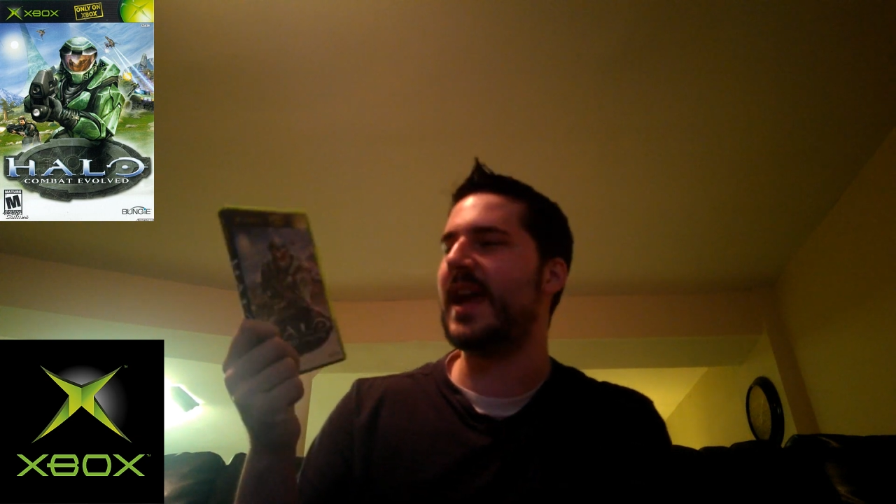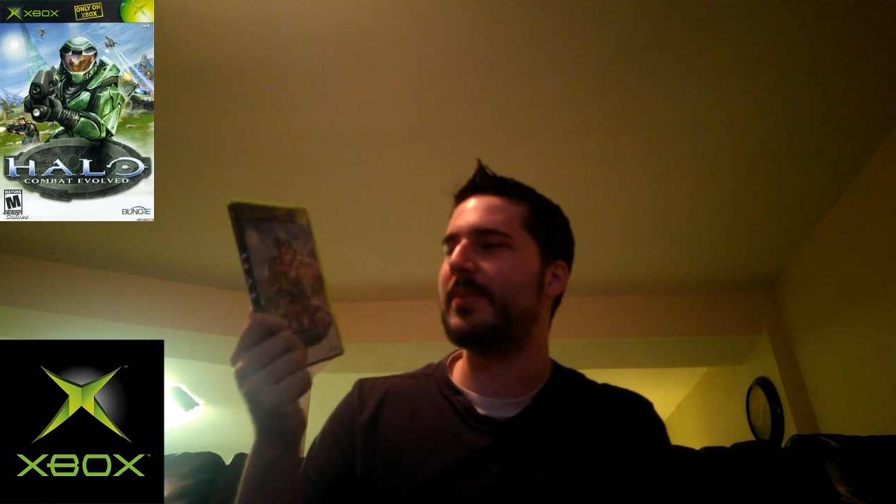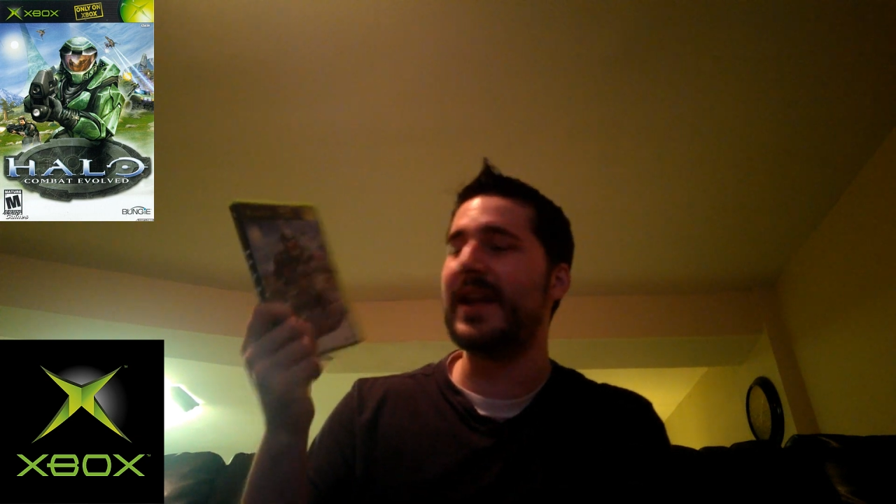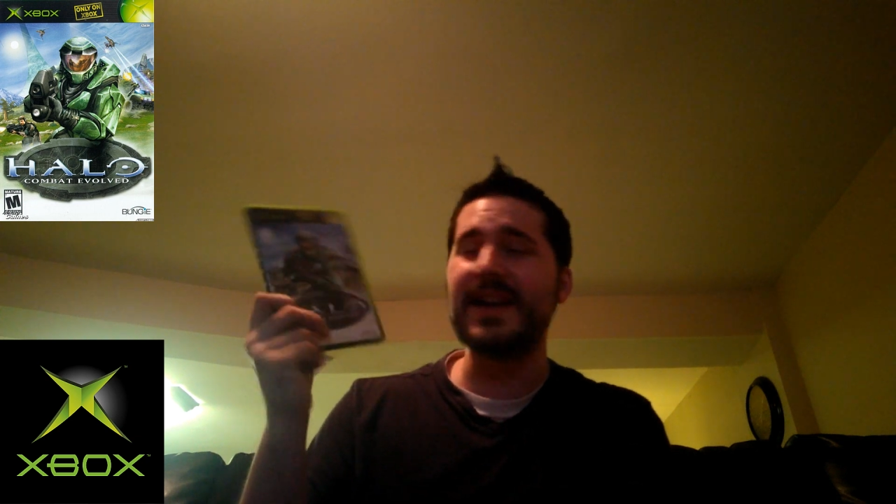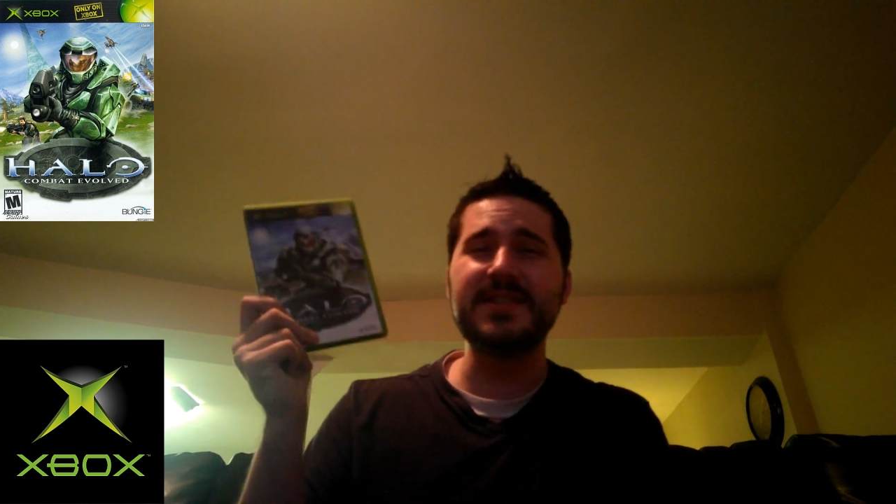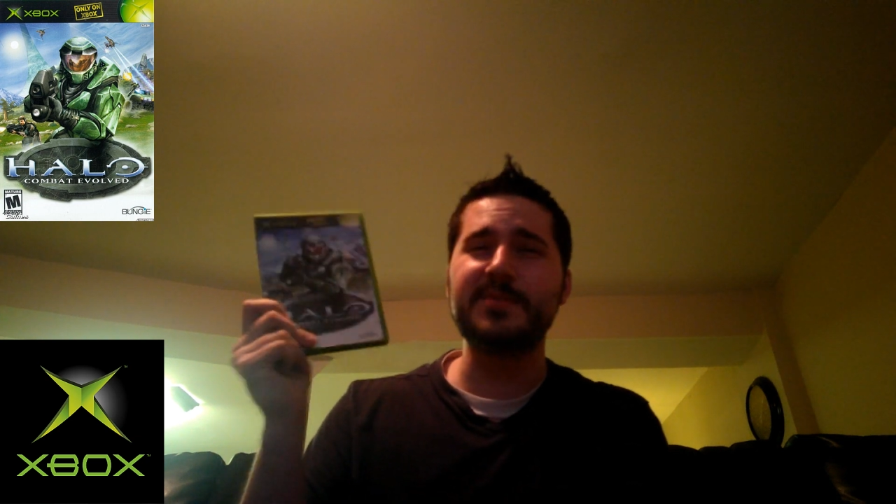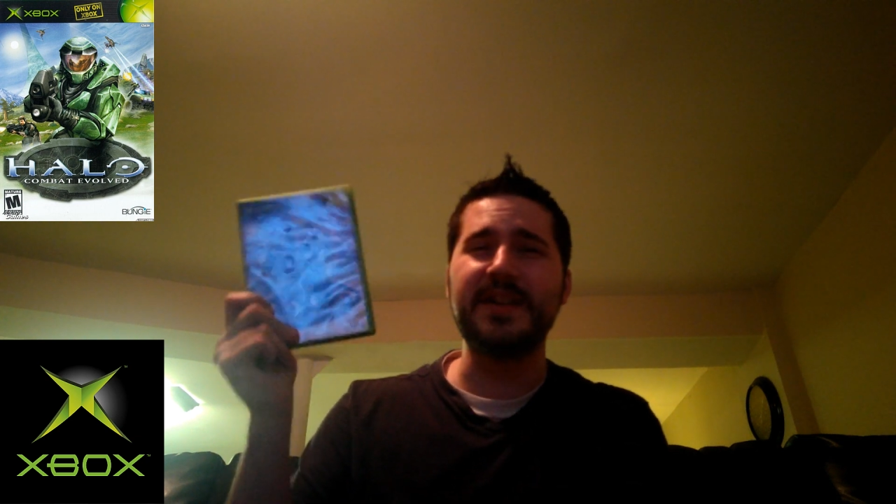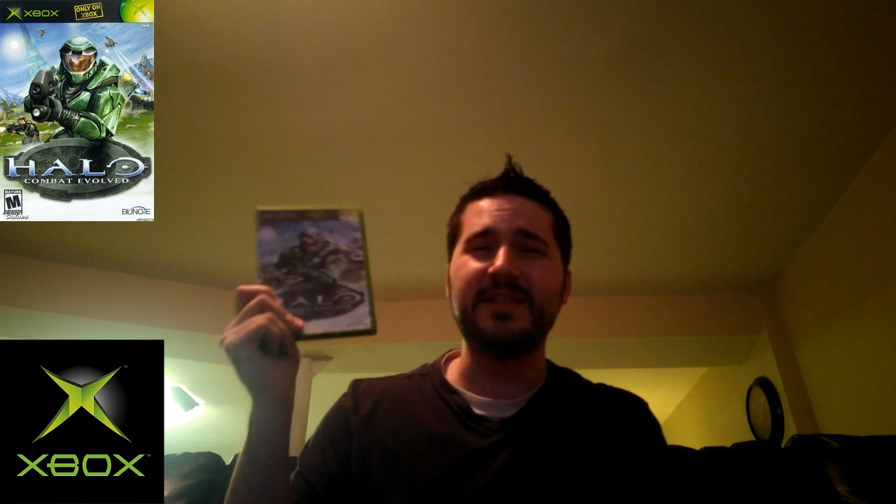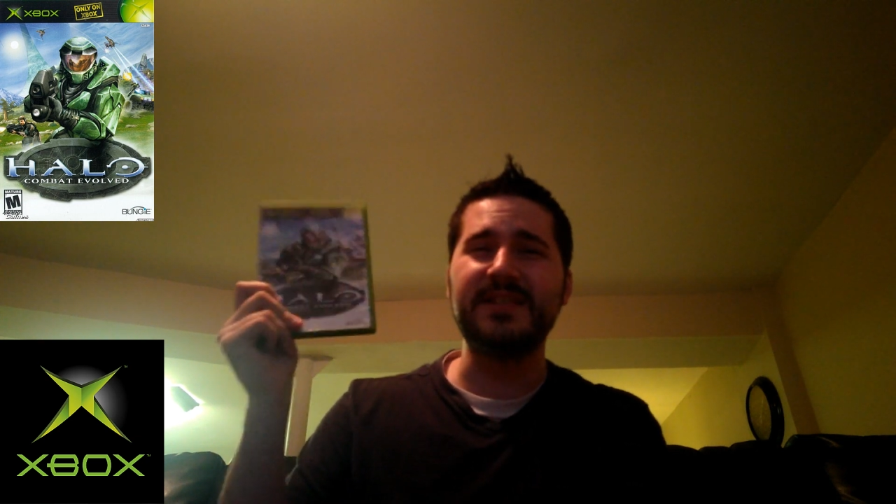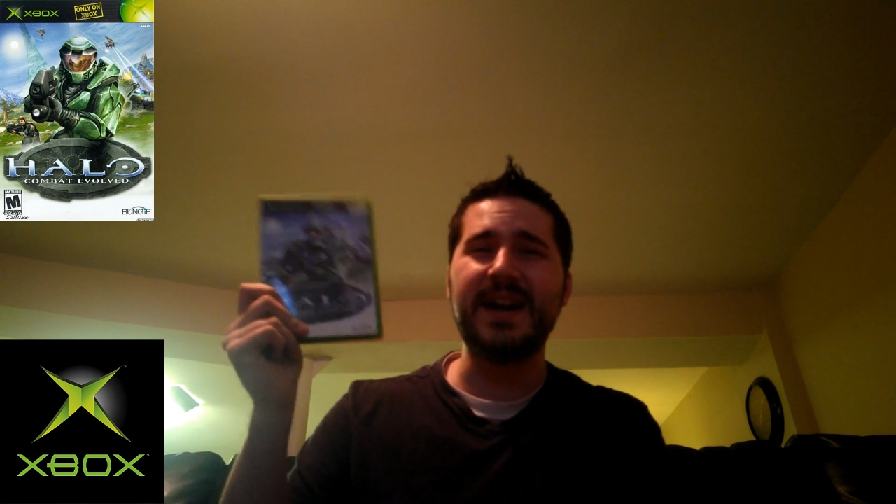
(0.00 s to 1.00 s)
but I actually
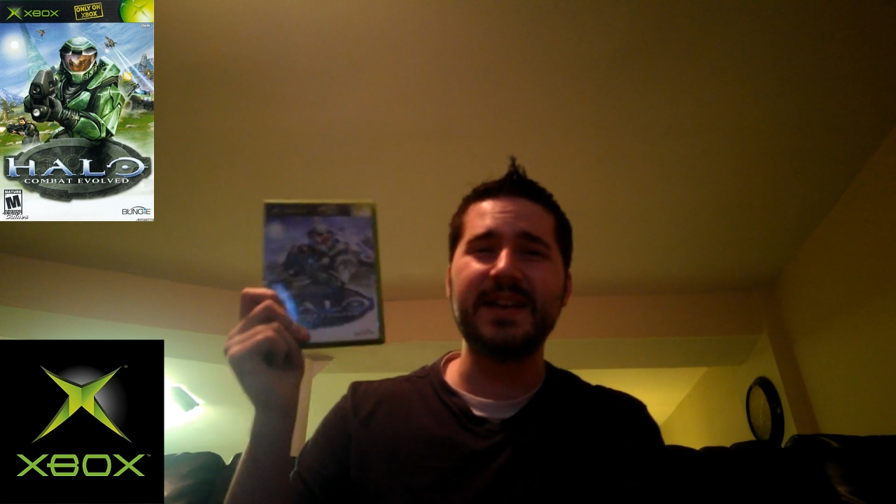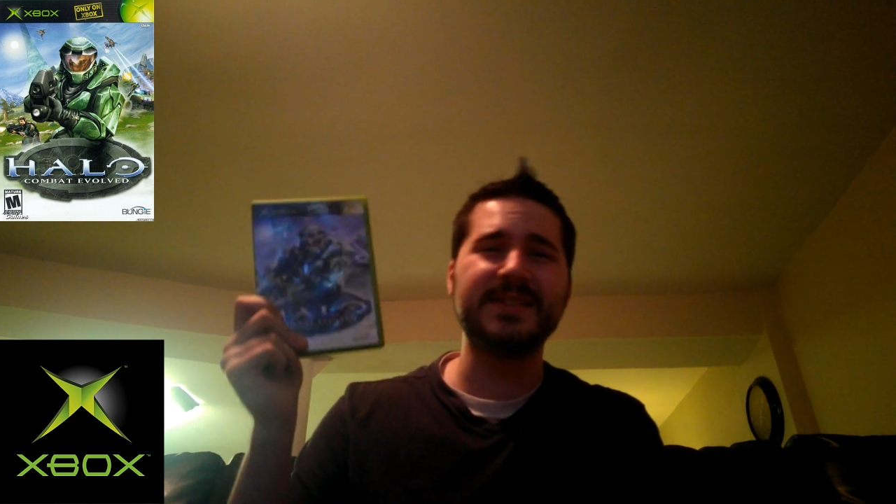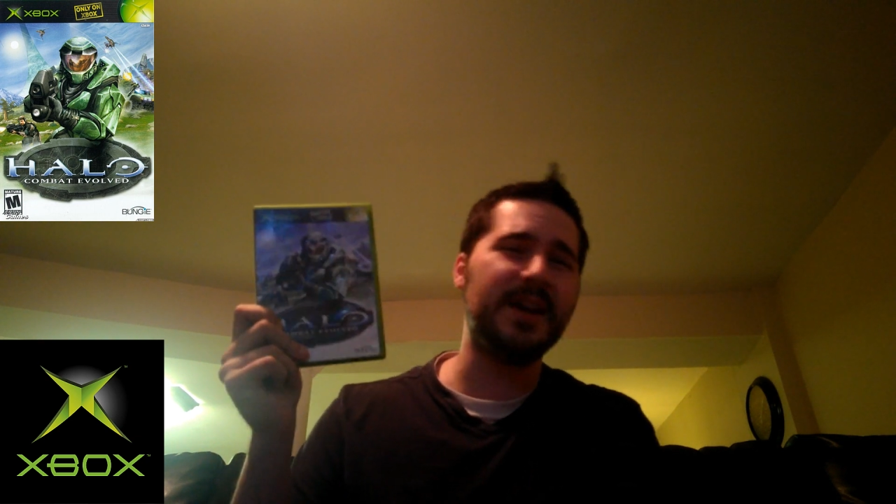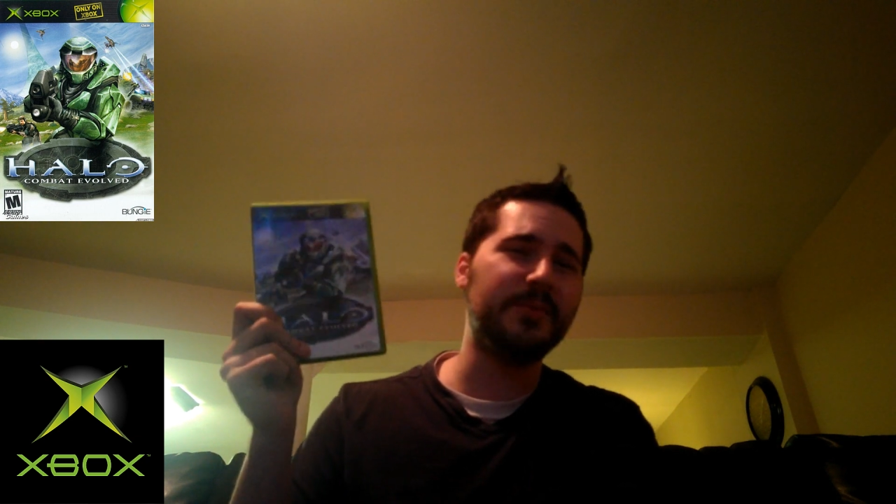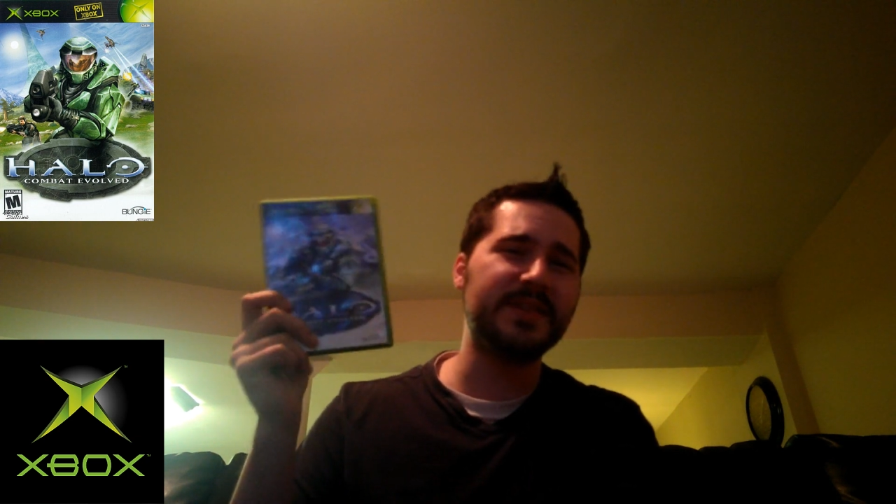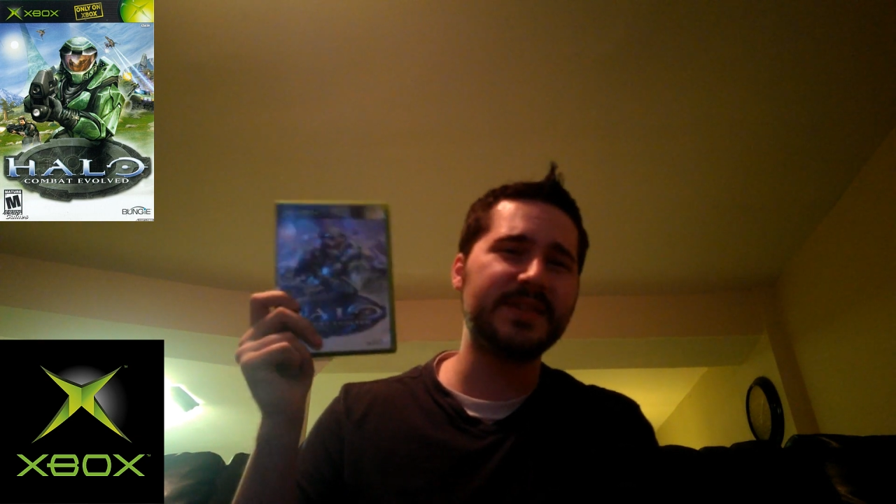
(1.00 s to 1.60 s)
spent a lot of time with this